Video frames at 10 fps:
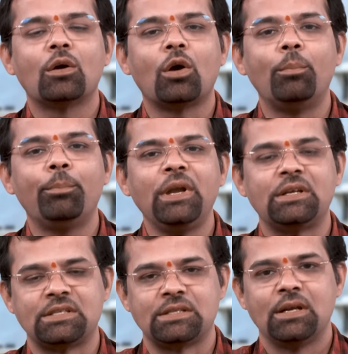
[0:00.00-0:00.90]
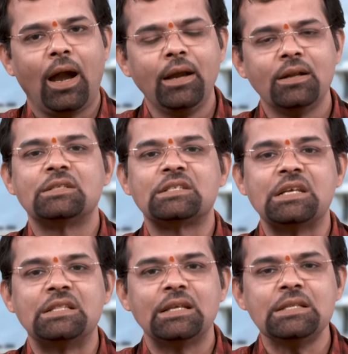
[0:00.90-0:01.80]
competes and
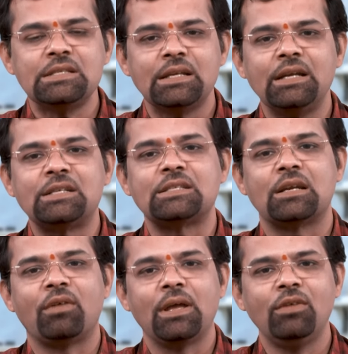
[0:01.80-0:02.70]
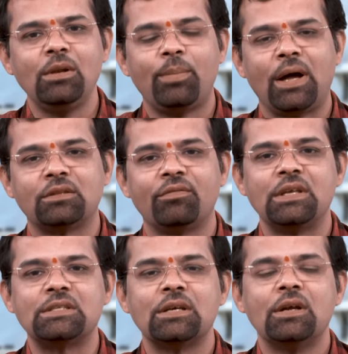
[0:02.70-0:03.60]
strengthens its survival
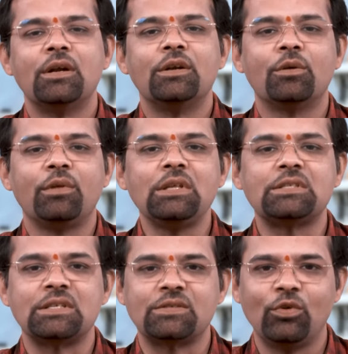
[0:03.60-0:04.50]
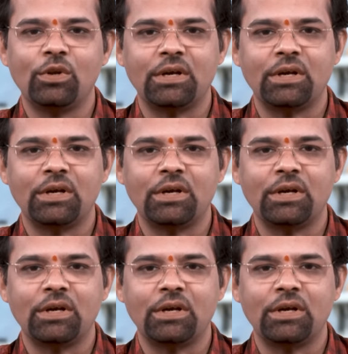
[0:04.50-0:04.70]
pathways during stressful